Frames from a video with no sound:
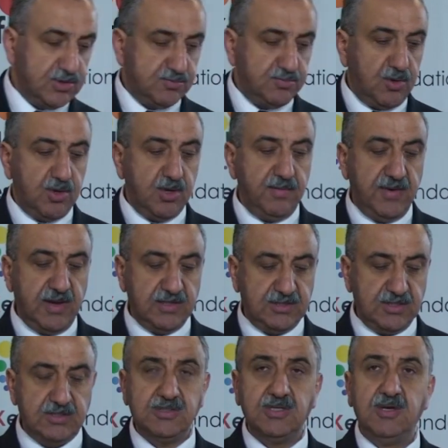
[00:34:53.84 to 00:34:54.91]
spoke about
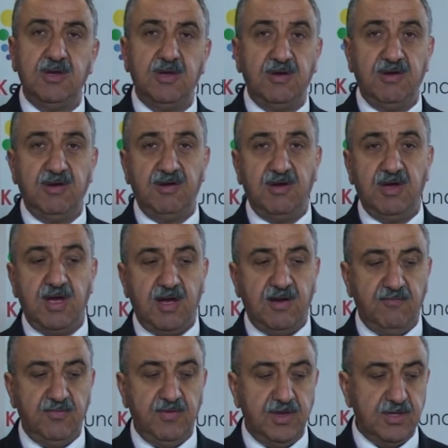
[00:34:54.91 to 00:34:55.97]
it,
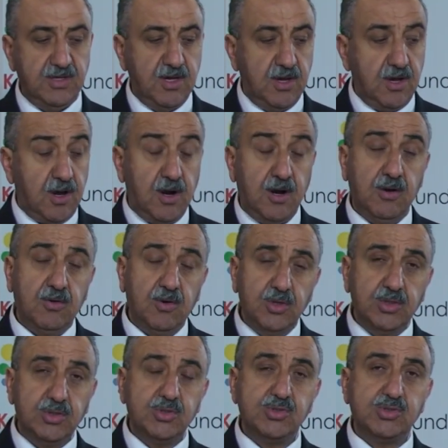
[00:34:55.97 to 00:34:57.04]
and we are
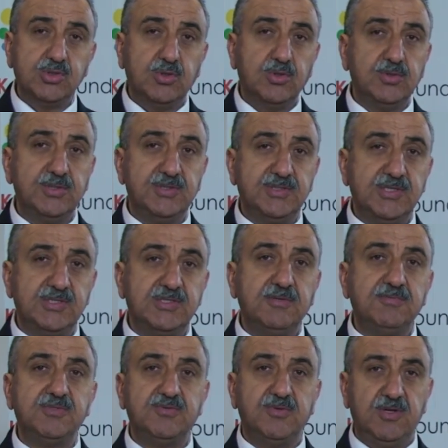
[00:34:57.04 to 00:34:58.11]
going to show the
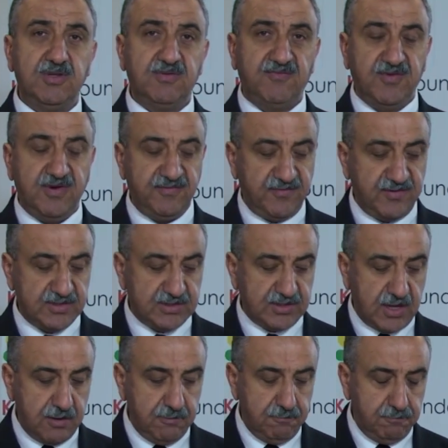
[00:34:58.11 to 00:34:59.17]
systems for it for the first
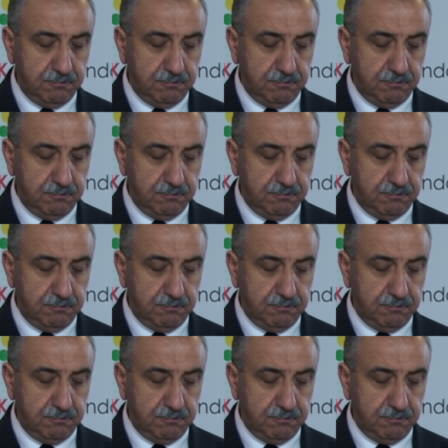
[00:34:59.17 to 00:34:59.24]
time.